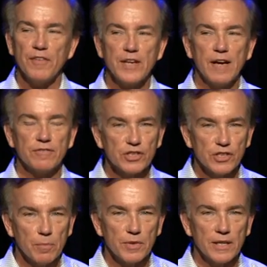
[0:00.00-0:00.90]
have to have
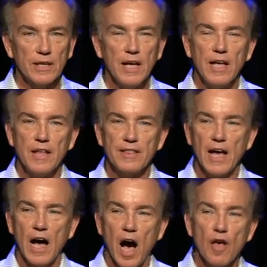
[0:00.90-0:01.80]
something
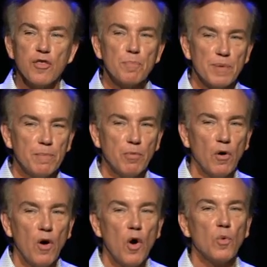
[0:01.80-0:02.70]
that other
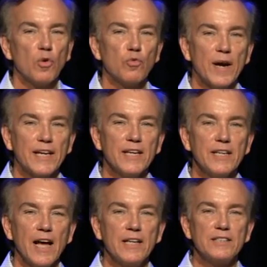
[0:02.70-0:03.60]
people will
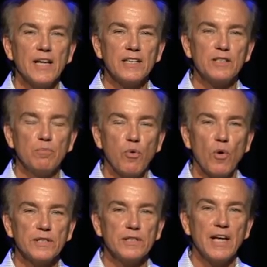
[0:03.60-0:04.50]
recognize as
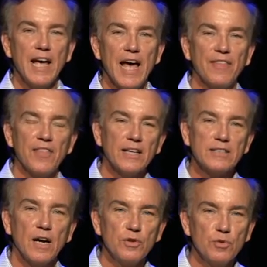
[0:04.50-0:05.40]
important, and
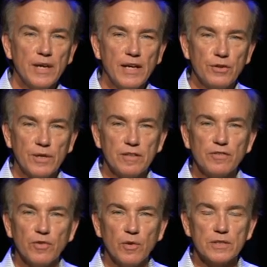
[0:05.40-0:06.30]
that's how you gain your
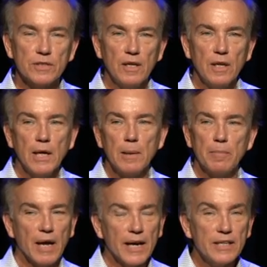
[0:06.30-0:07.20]
influence.
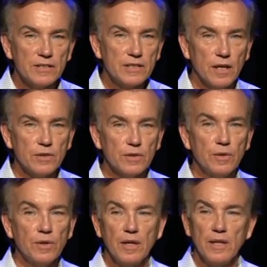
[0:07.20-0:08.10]
But I can tell you
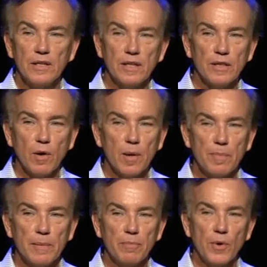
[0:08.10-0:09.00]
that there are
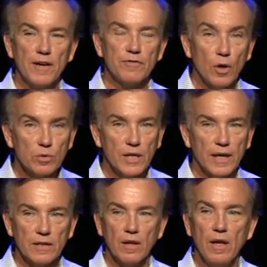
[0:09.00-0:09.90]
people who have no
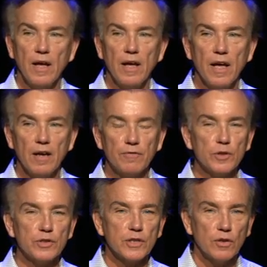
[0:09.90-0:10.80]
title and
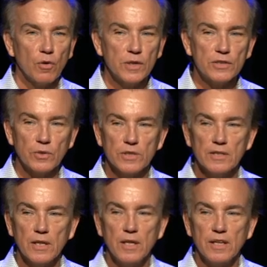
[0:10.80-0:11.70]
virtually no
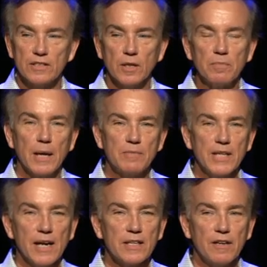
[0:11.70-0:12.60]
resource, sometimes
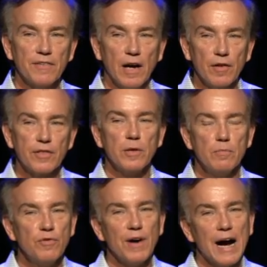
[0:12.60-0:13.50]
not enough health to
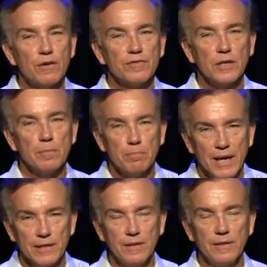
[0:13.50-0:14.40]
move out of their bed.